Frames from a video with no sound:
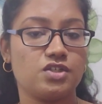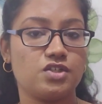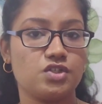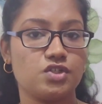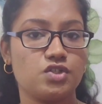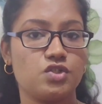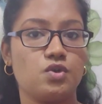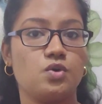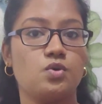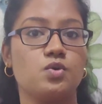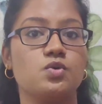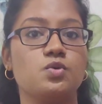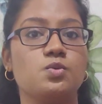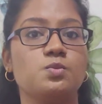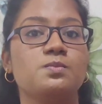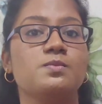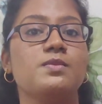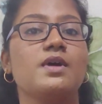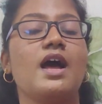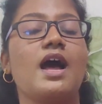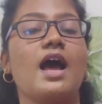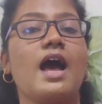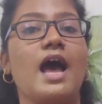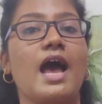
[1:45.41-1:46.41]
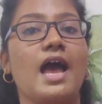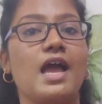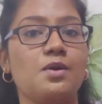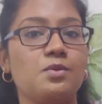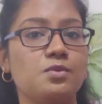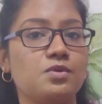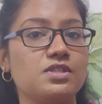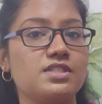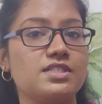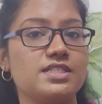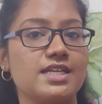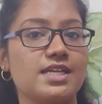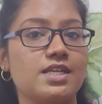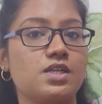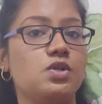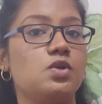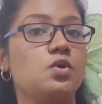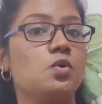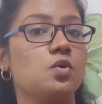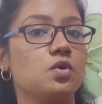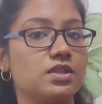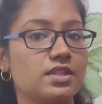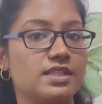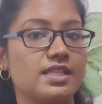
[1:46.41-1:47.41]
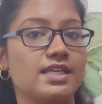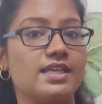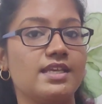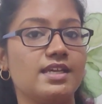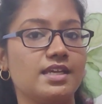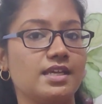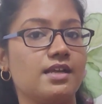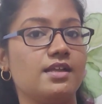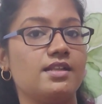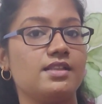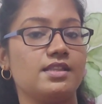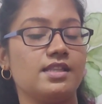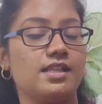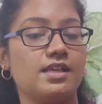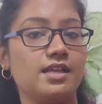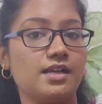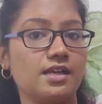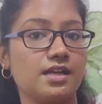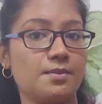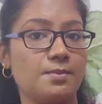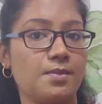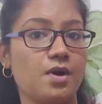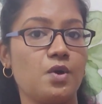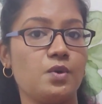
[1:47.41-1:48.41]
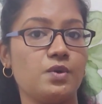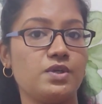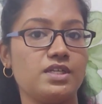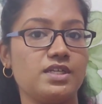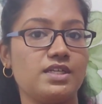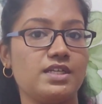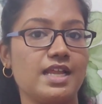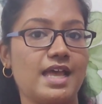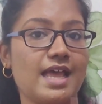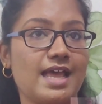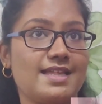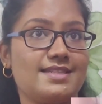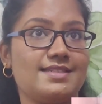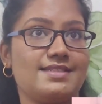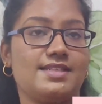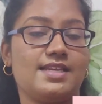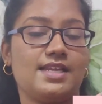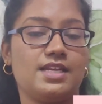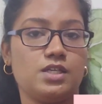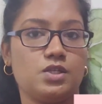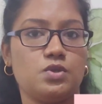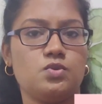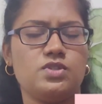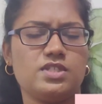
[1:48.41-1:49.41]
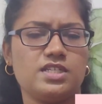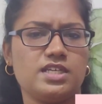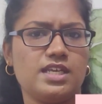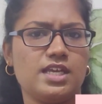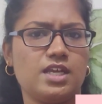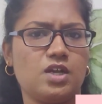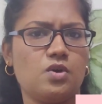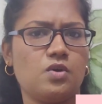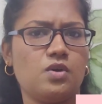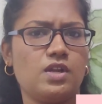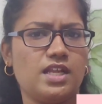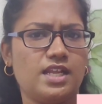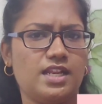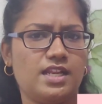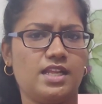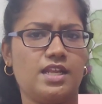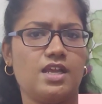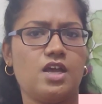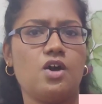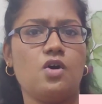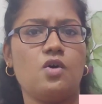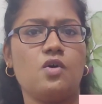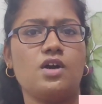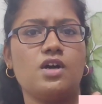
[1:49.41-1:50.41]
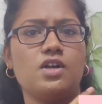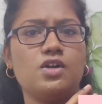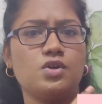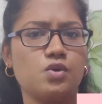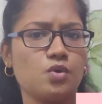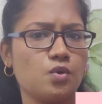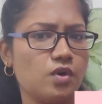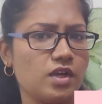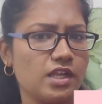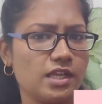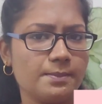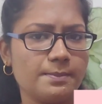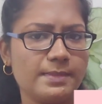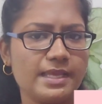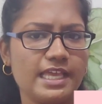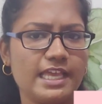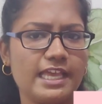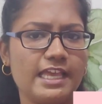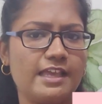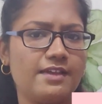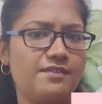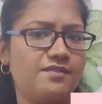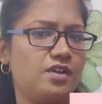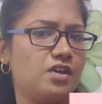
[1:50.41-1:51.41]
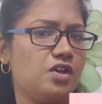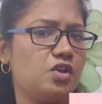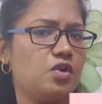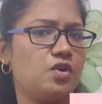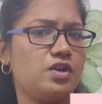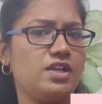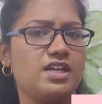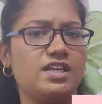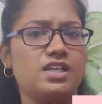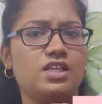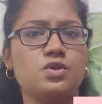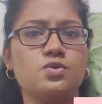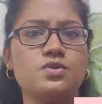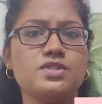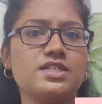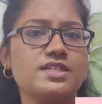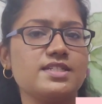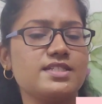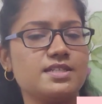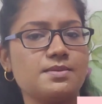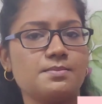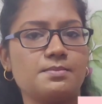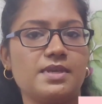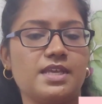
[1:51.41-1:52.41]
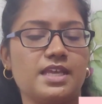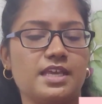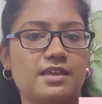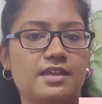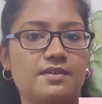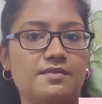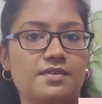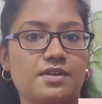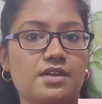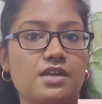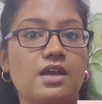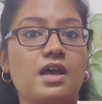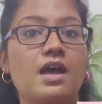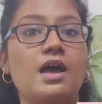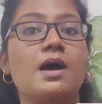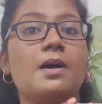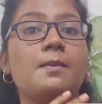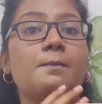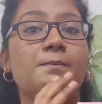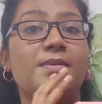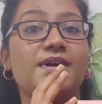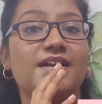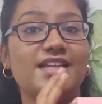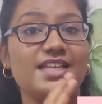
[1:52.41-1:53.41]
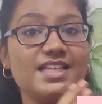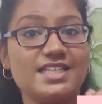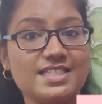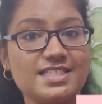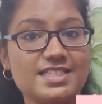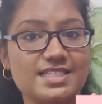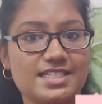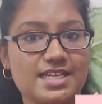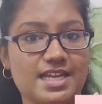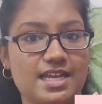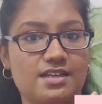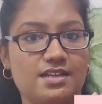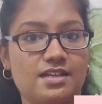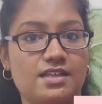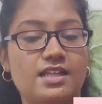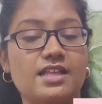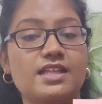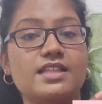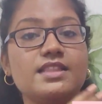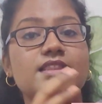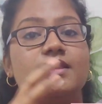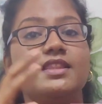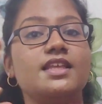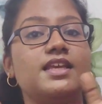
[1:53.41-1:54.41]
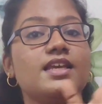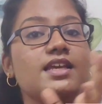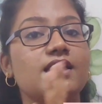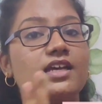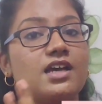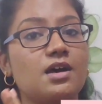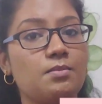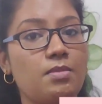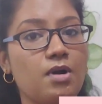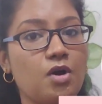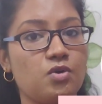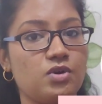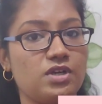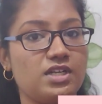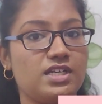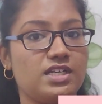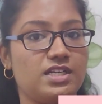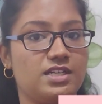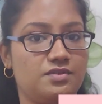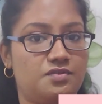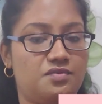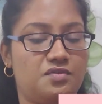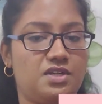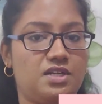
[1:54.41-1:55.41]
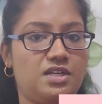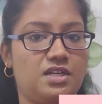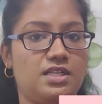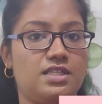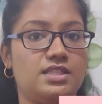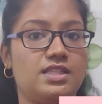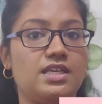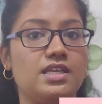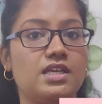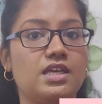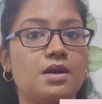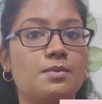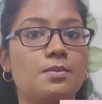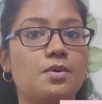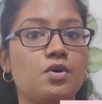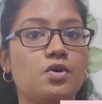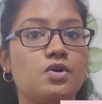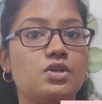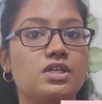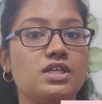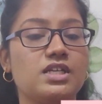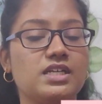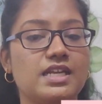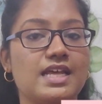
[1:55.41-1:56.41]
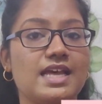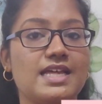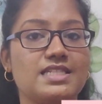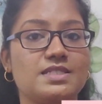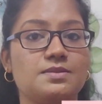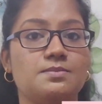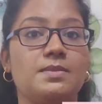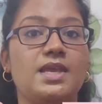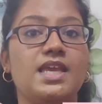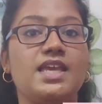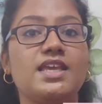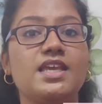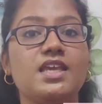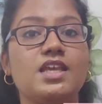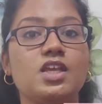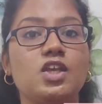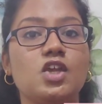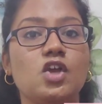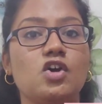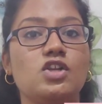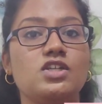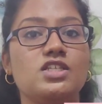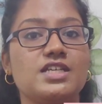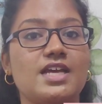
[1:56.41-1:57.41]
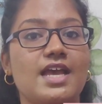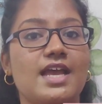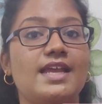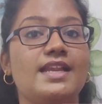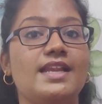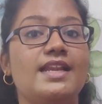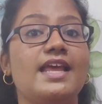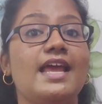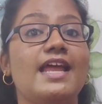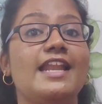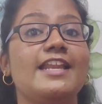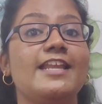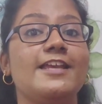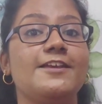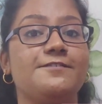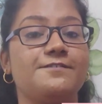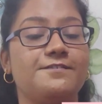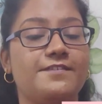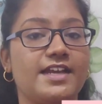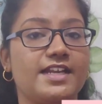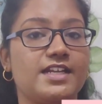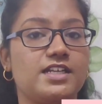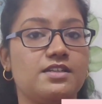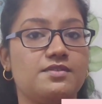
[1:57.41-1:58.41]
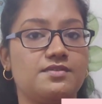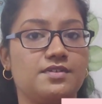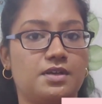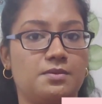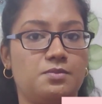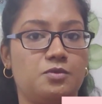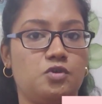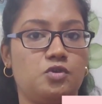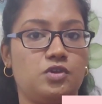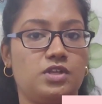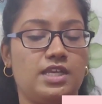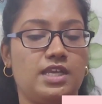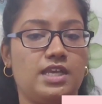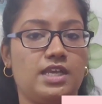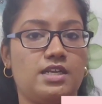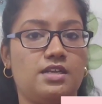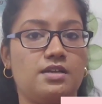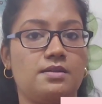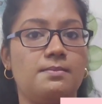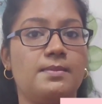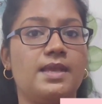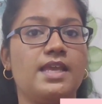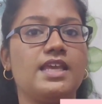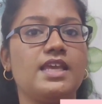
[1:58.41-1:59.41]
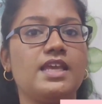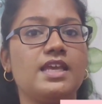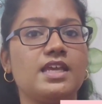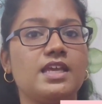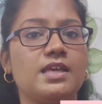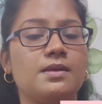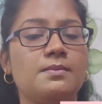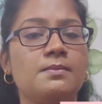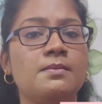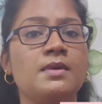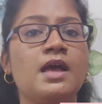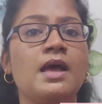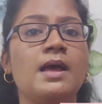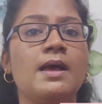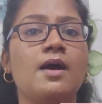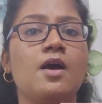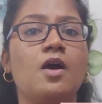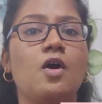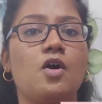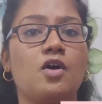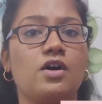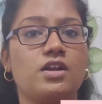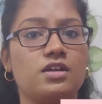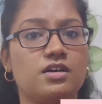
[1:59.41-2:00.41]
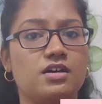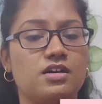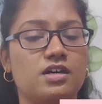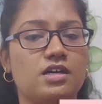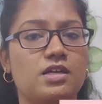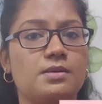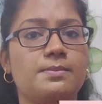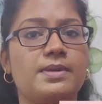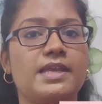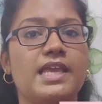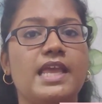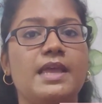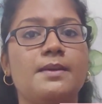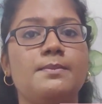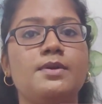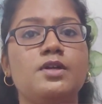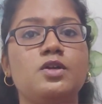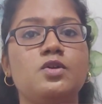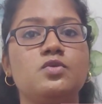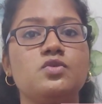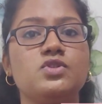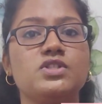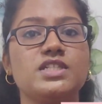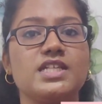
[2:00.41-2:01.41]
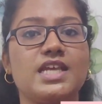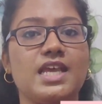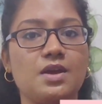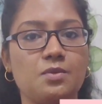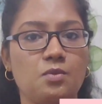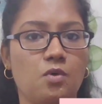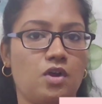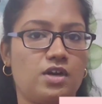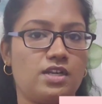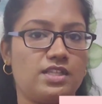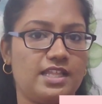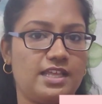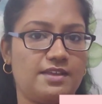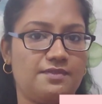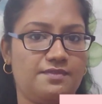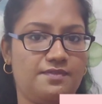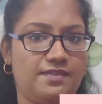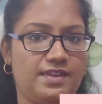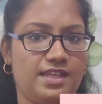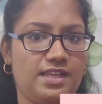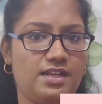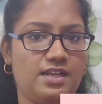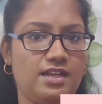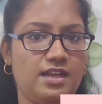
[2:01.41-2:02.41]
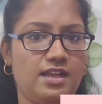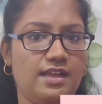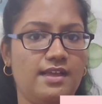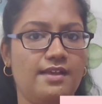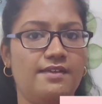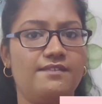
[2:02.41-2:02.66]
So I would say don't think about it as reducing echolalia or controlling behavior or reducing some behavior, but instead think about it differently. Think about it as making your child an effective communicator, making him or her be able to say what they feel